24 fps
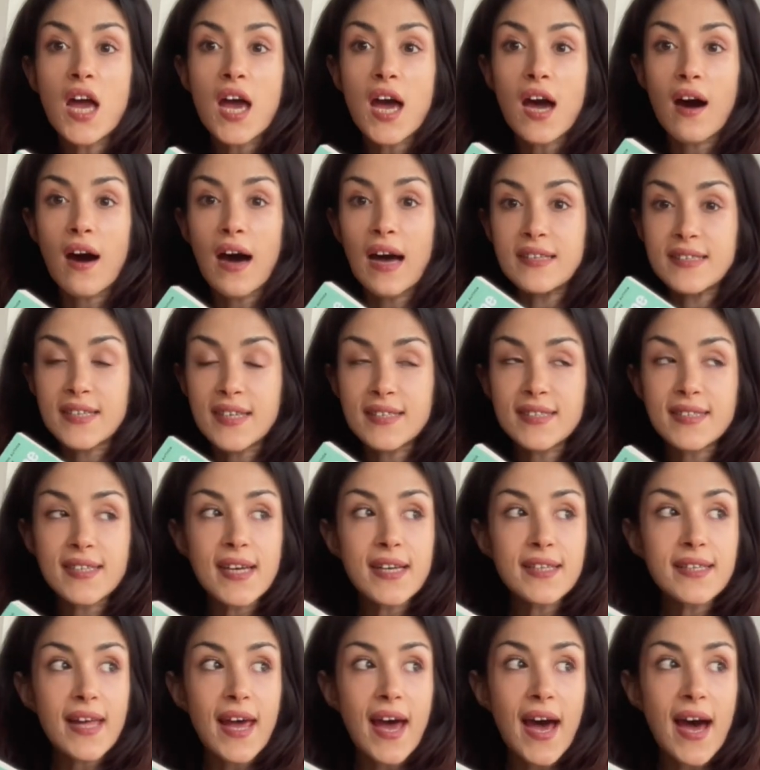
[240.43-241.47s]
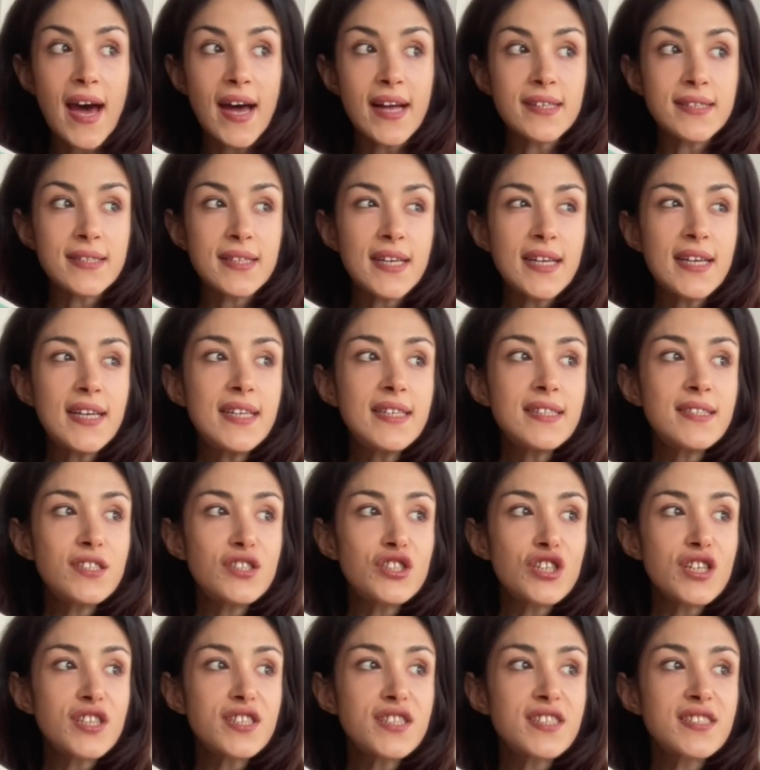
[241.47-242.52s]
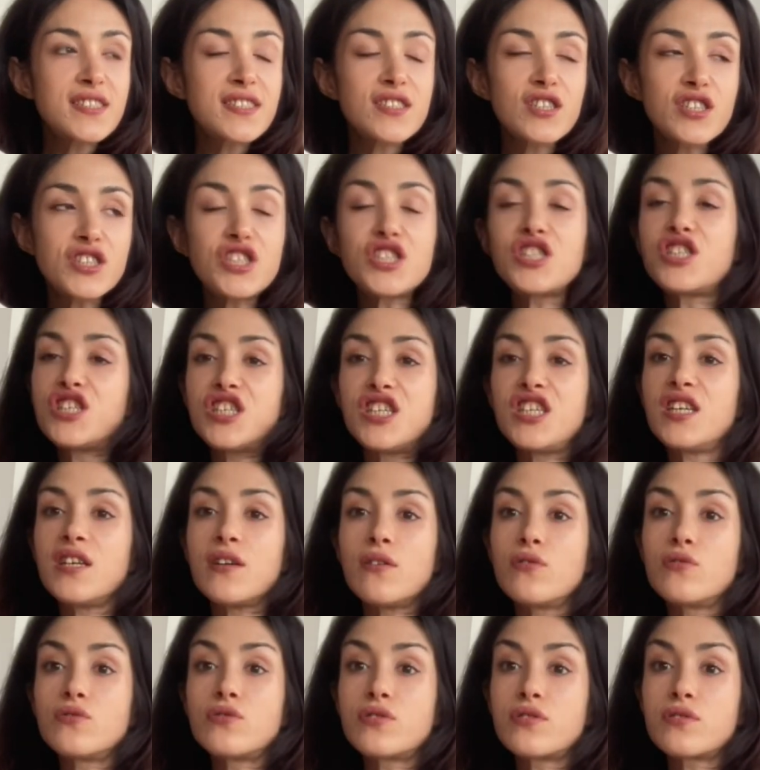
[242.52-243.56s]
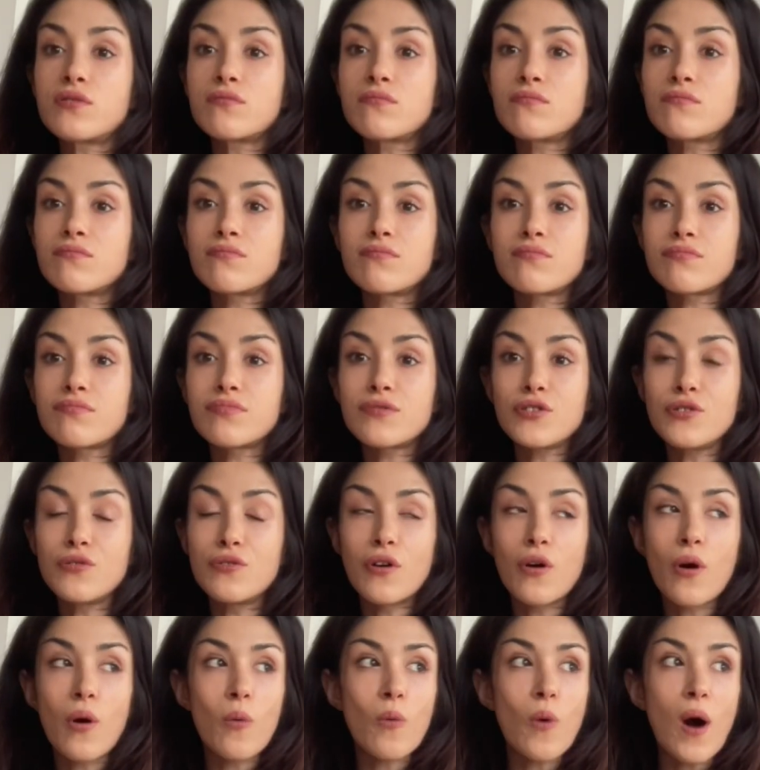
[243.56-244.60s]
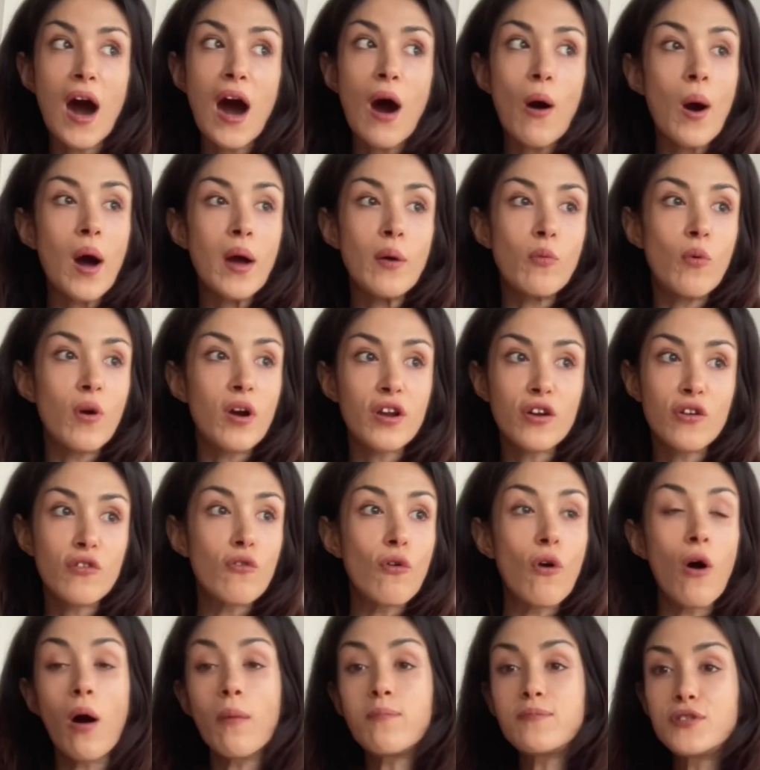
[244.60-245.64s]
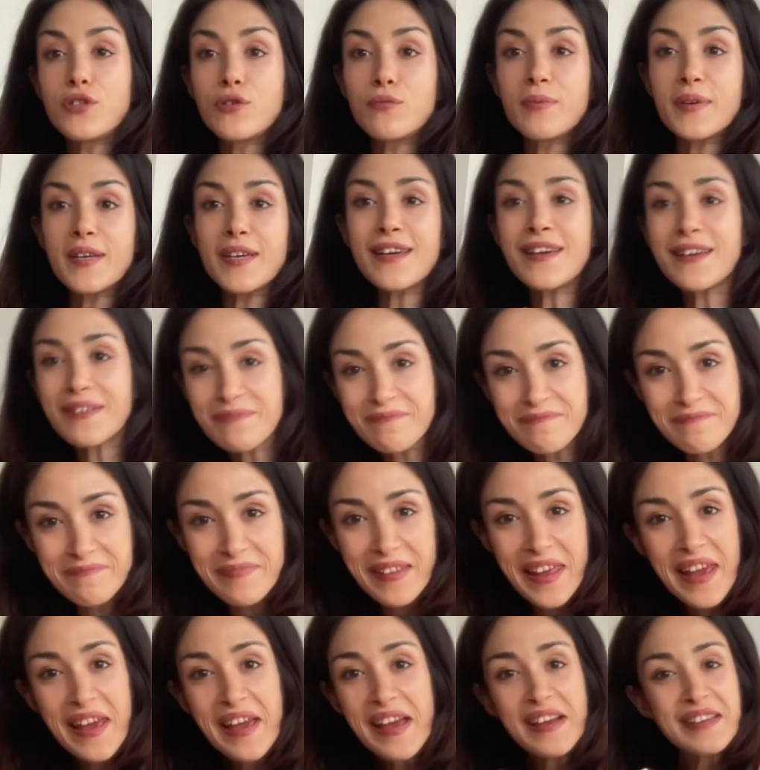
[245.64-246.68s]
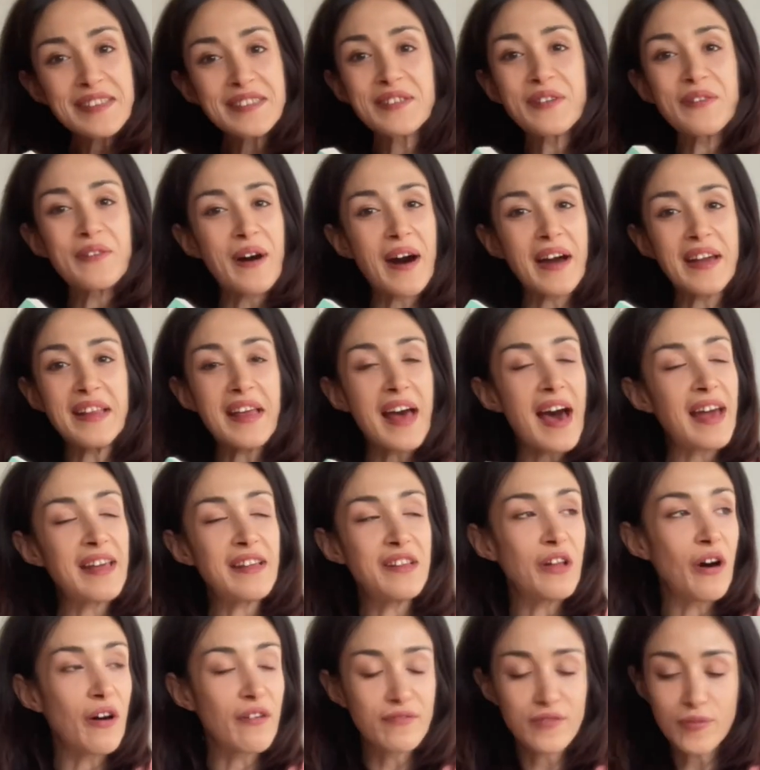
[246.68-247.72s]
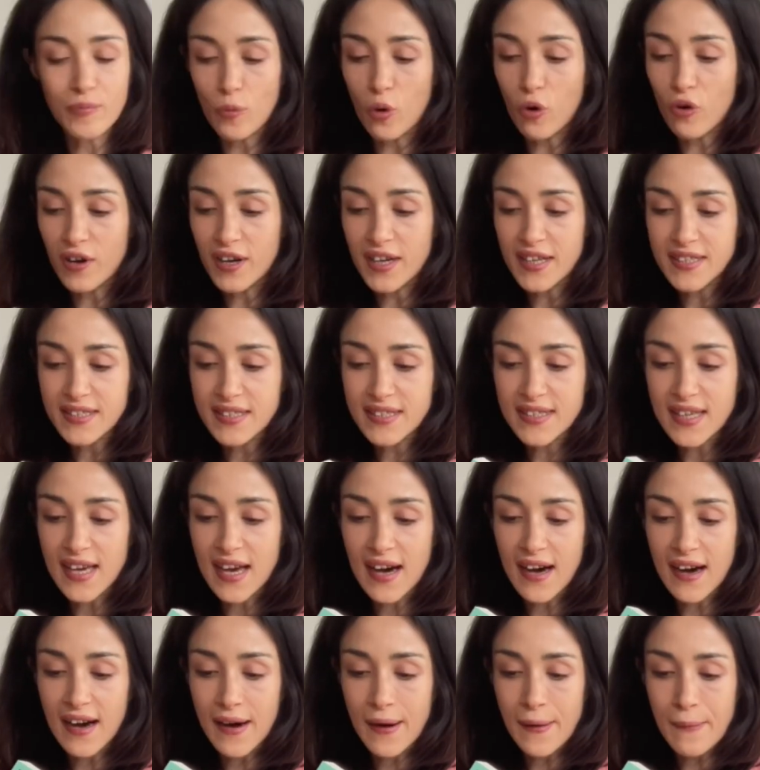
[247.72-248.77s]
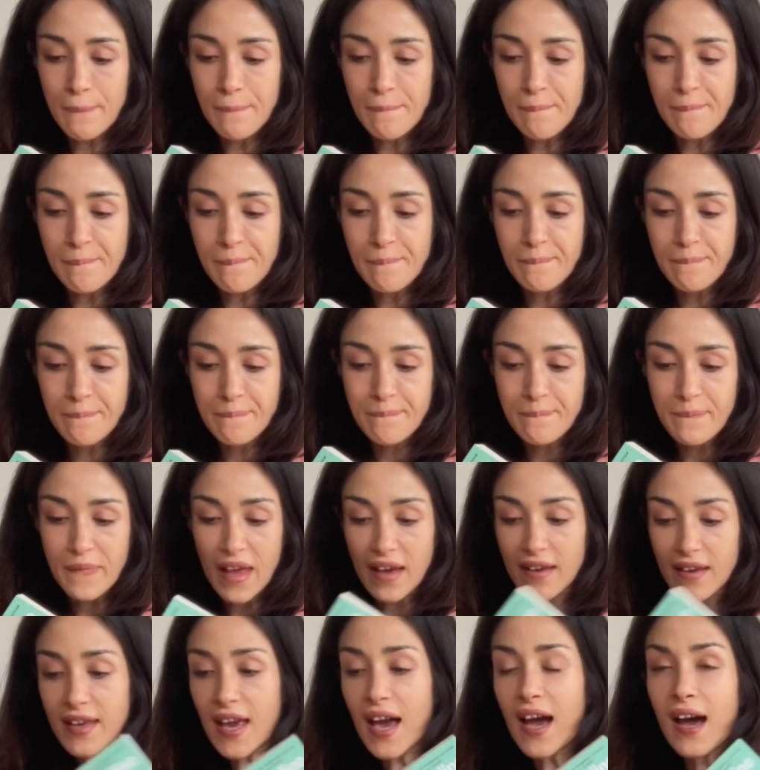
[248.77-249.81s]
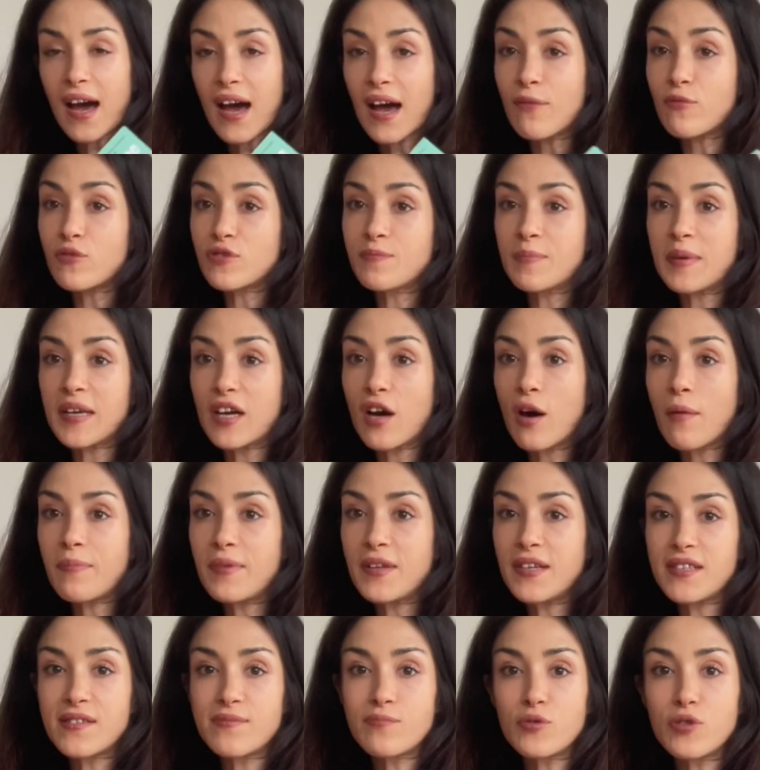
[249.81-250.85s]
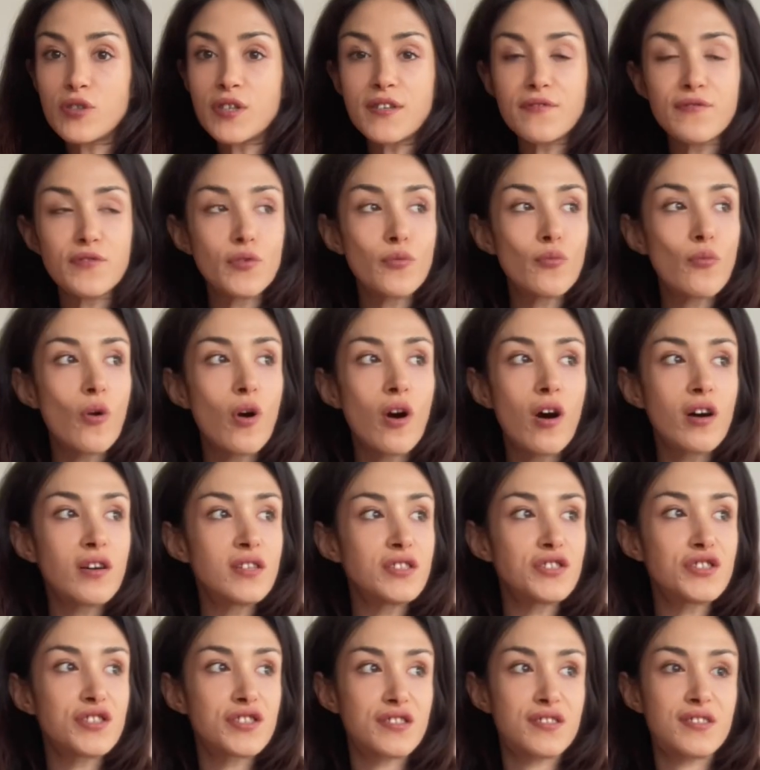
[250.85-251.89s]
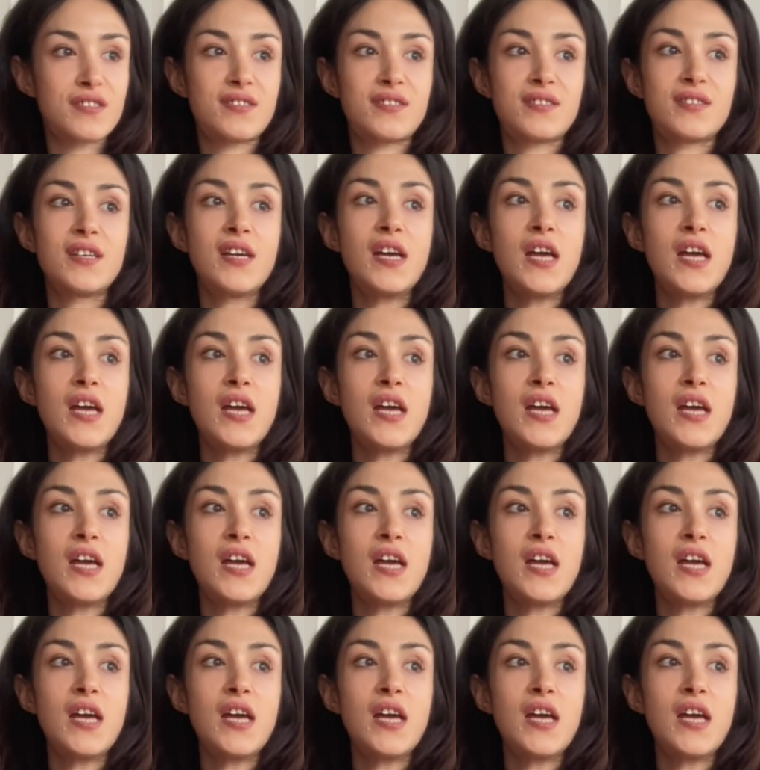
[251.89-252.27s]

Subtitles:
as I said, and he's just such a chilled, you know, how I want to grow up to be. So I love Morris. Yeah, I would pick up this book if you want. Just